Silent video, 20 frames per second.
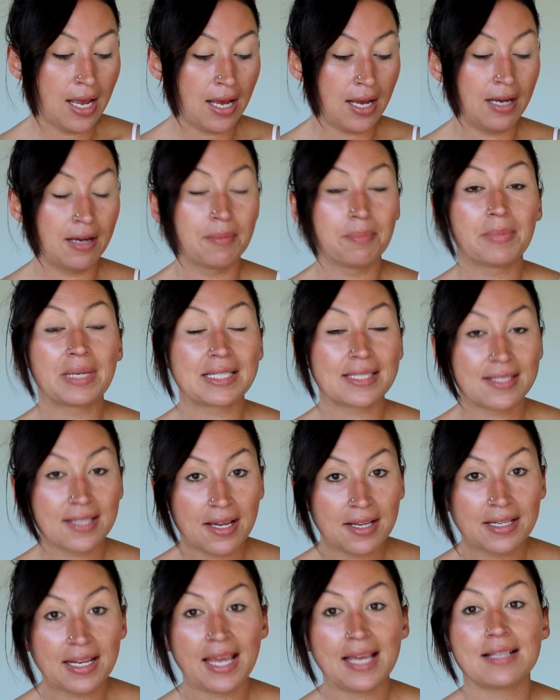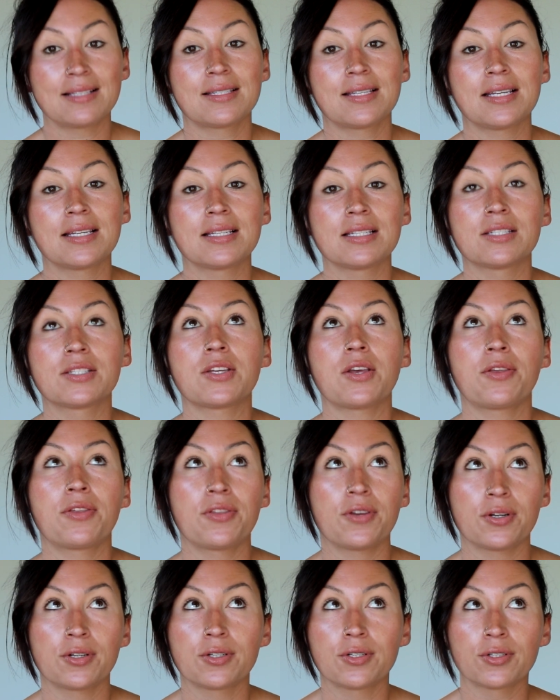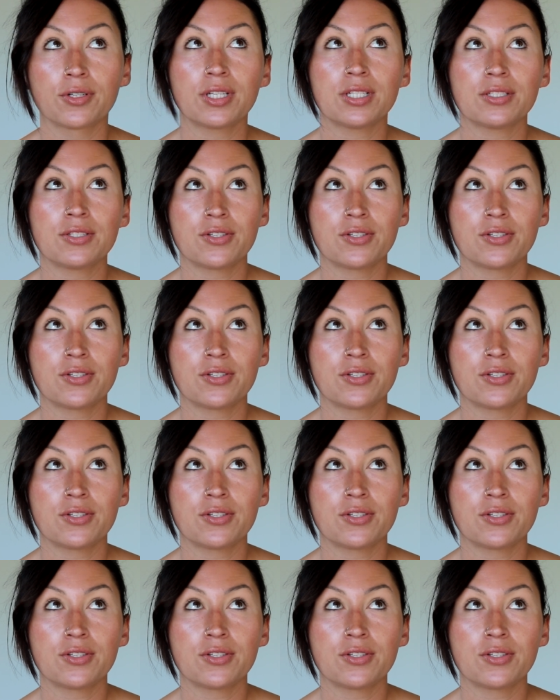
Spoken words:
My son has his 3rd